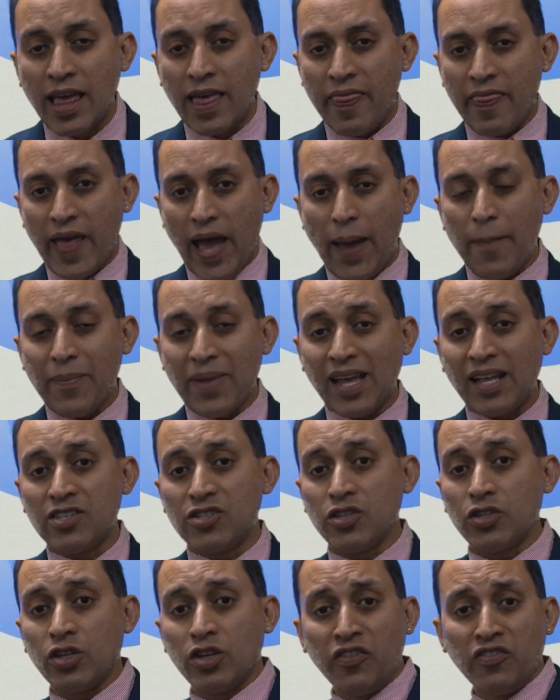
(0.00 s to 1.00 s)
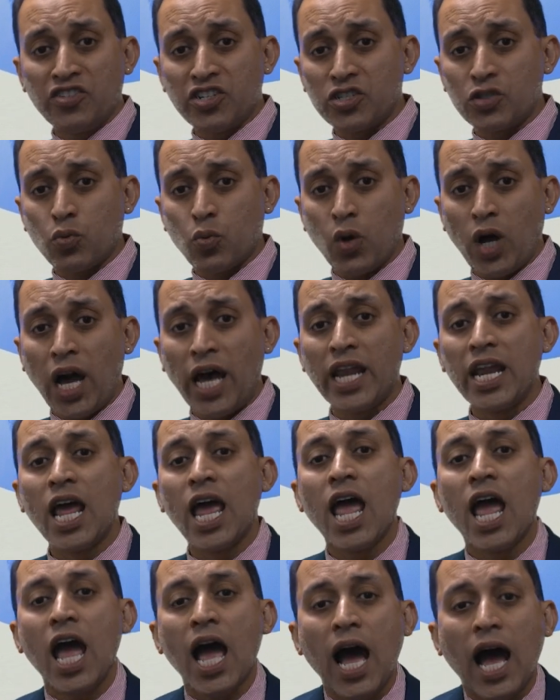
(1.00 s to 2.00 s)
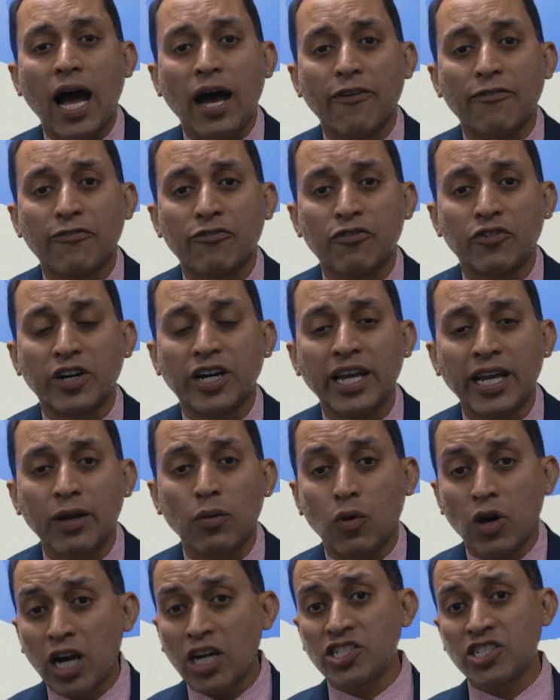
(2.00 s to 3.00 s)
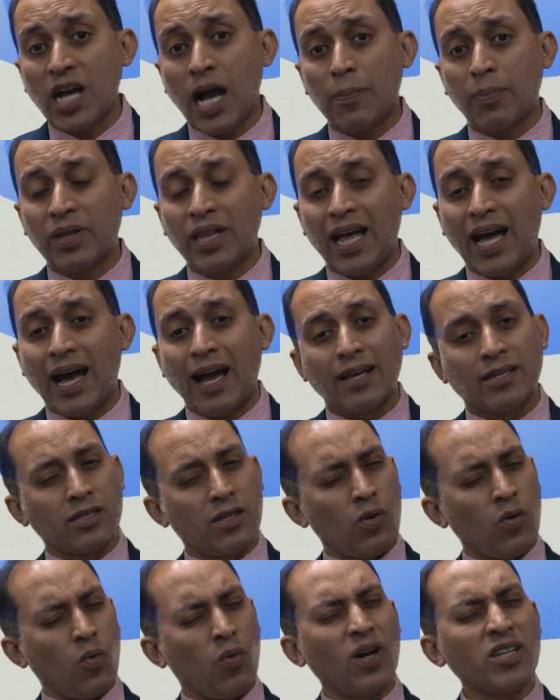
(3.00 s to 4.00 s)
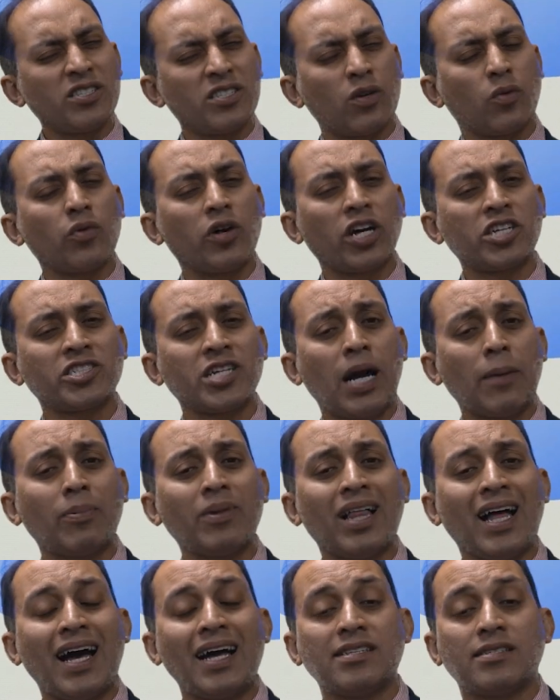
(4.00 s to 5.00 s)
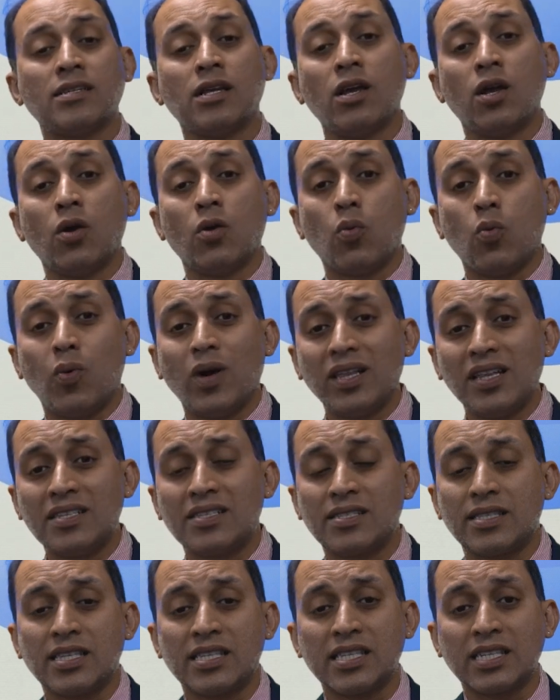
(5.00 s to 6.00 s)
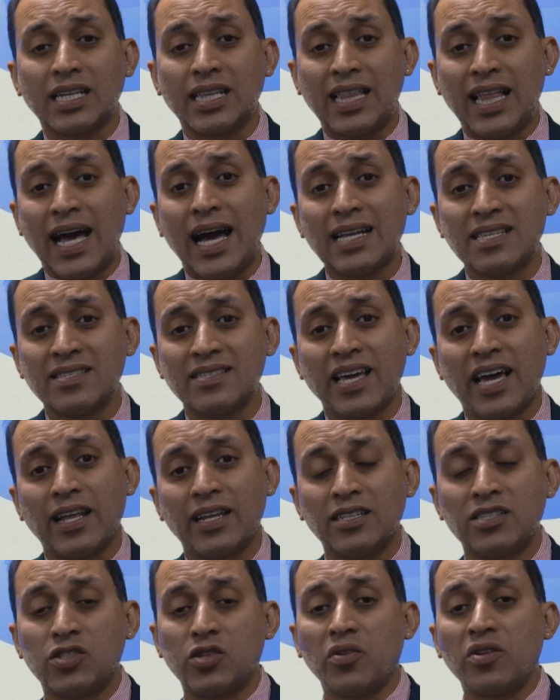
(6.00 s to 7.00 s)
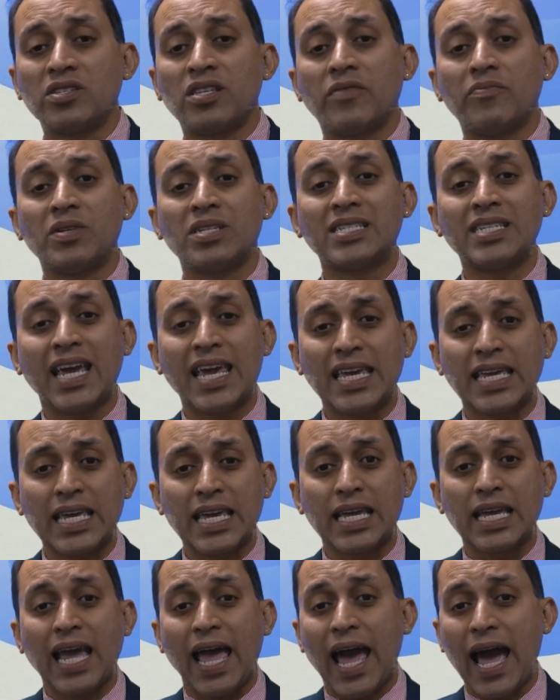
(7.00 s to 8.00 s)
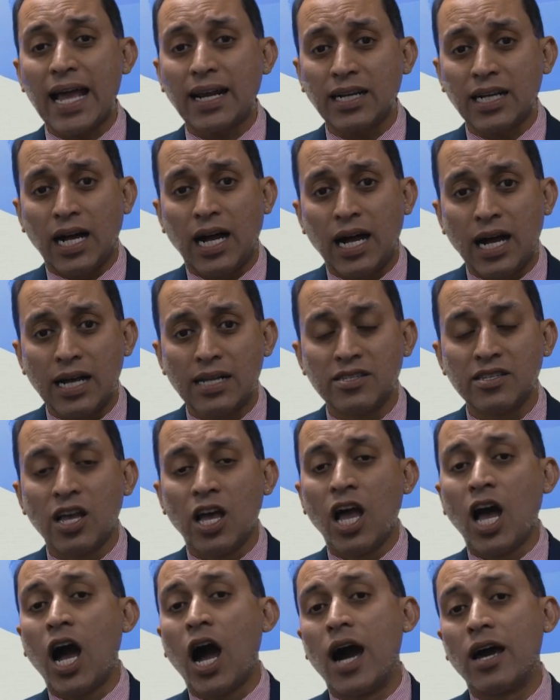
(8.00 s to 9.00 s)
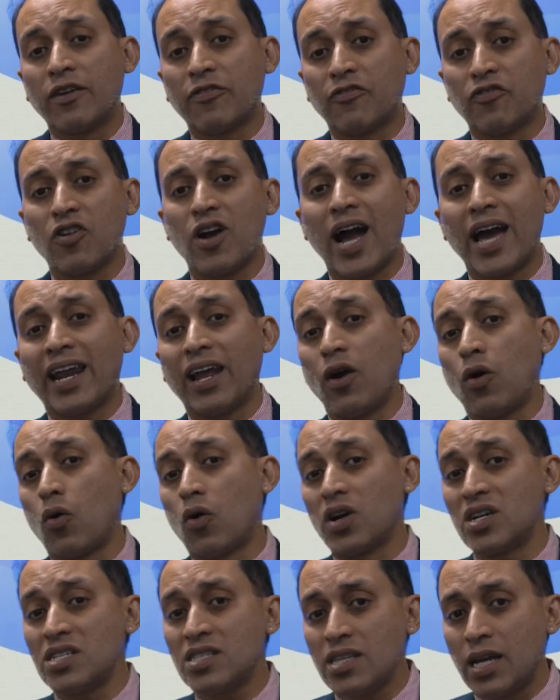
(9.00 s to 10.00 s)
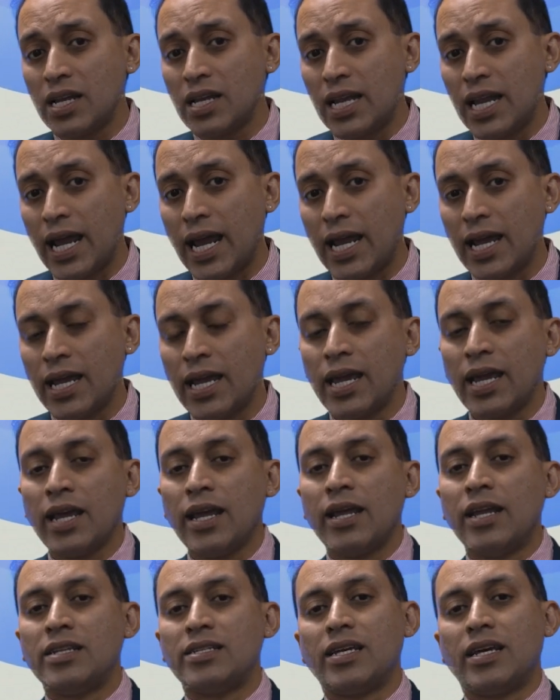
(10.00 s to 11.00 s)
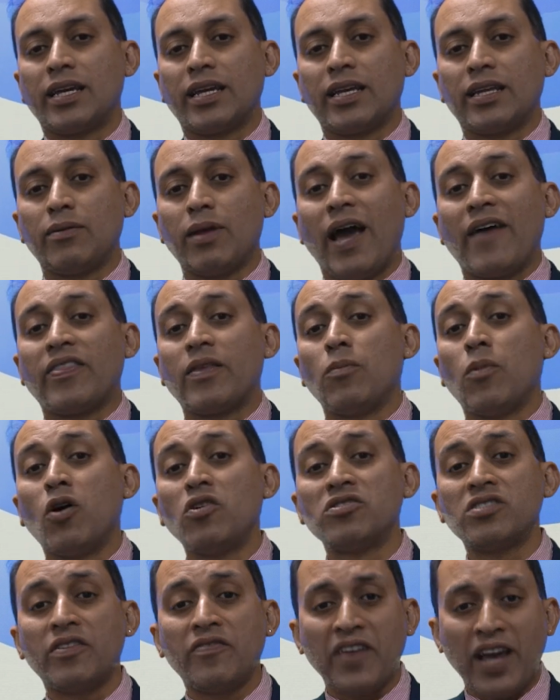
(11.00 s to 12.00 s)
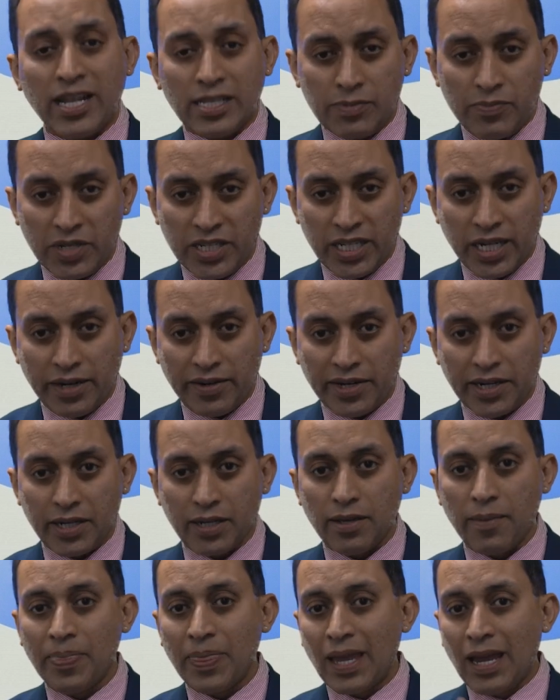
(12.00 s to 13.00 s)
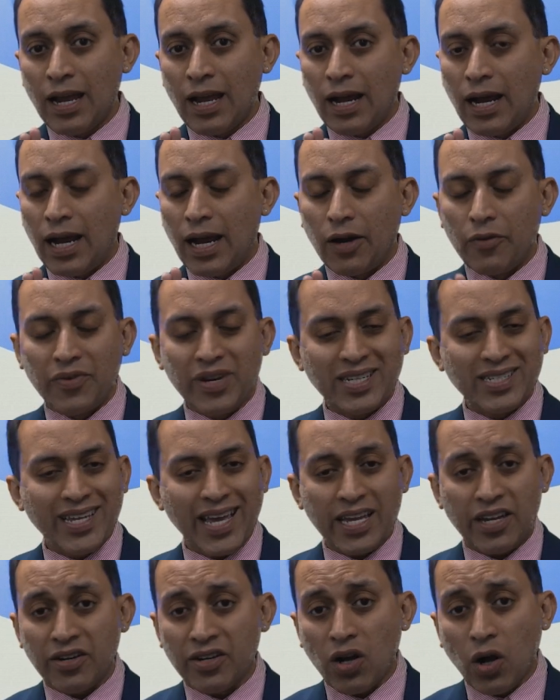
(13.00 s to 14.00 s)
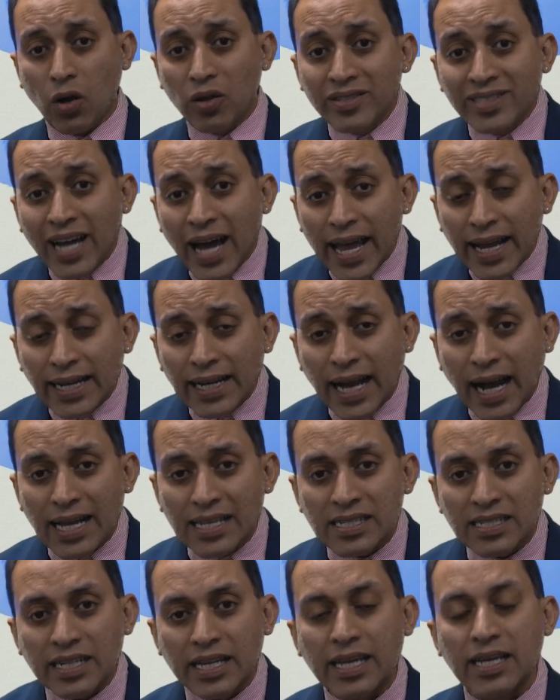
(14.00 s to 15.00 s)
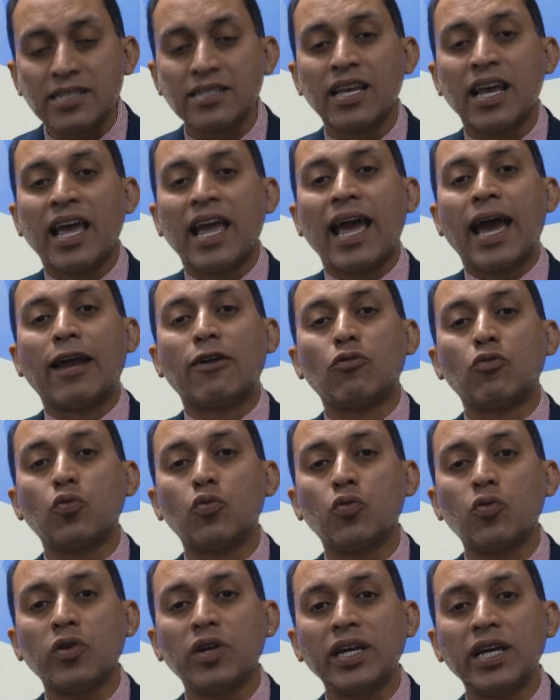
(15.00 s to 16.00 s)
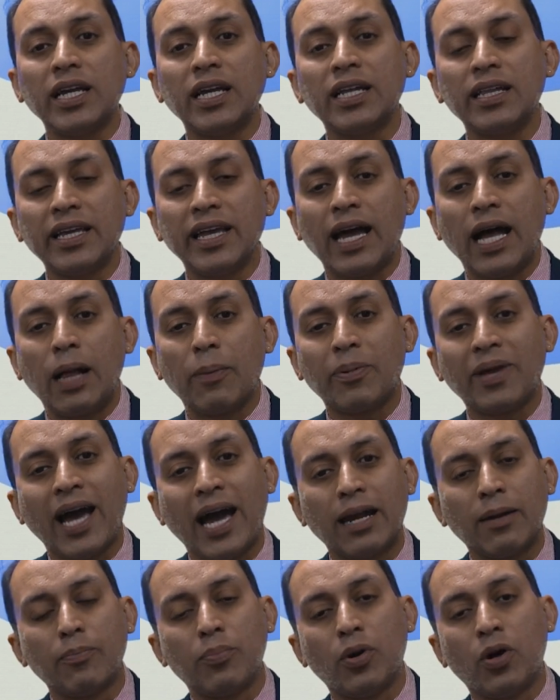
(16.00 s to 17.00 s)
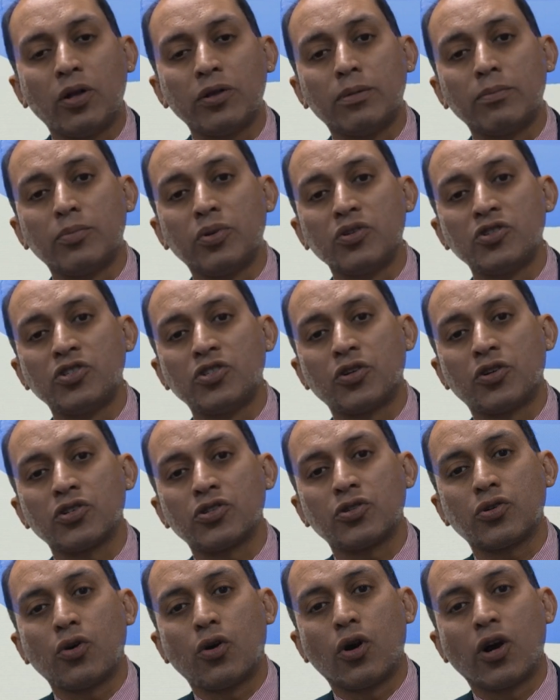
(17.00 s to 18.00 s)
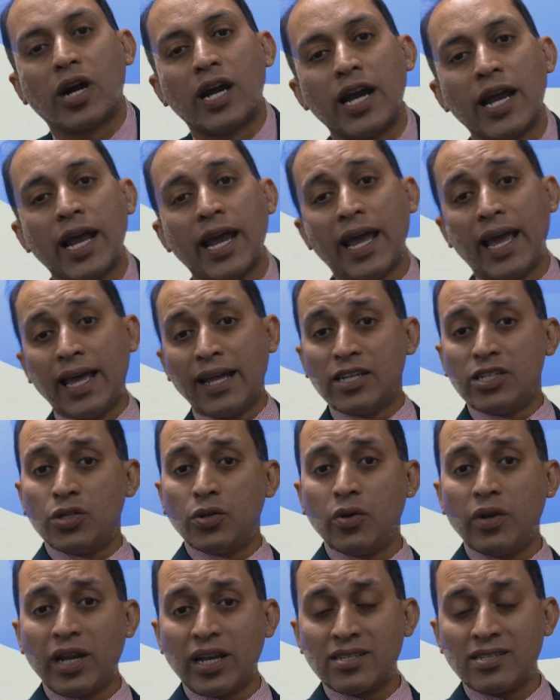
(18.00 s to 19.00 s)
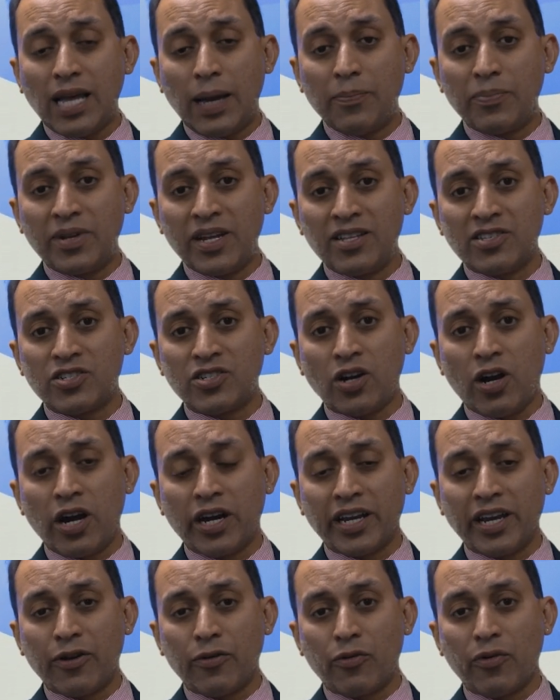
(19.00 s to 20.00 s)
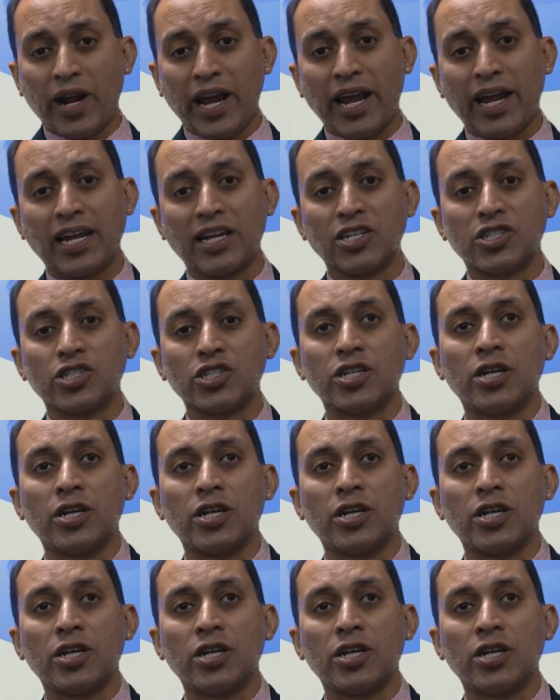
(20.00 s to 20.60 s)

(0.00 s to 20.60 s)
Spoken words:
That means you've just won a free workshop class. What's a workshop class? Well, it's this class that students have been taking at Khan's on a Friday or a Sunday to have the most advanced material, retake your old diagnostics, and really help catapult and boost your score into an acceptance target range.